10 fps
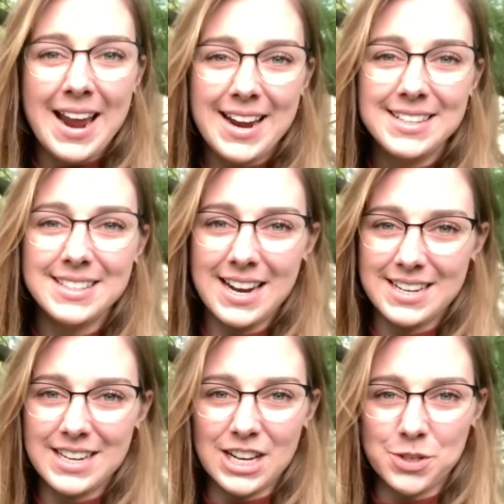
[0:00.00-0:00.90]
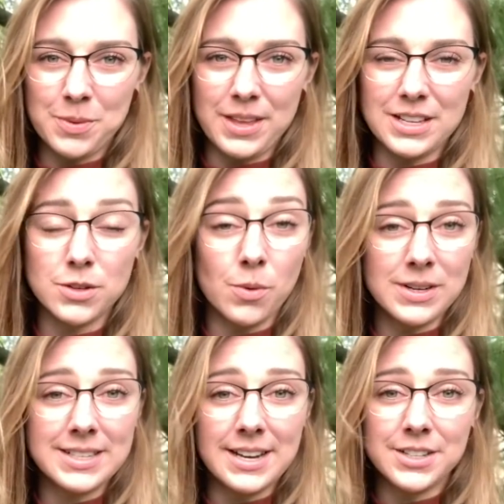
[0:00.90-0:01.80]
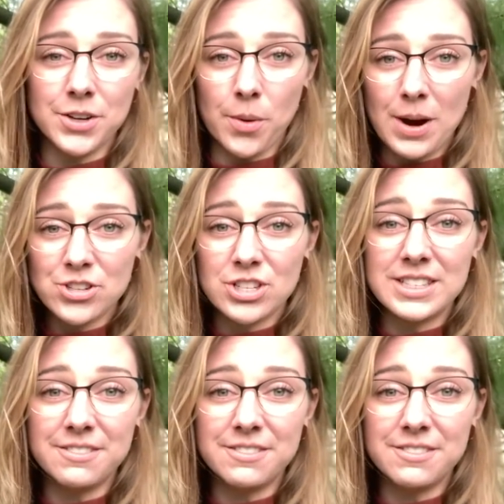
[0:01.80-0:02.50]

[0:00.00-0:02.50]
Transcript: and stay in touch with us or send us your questions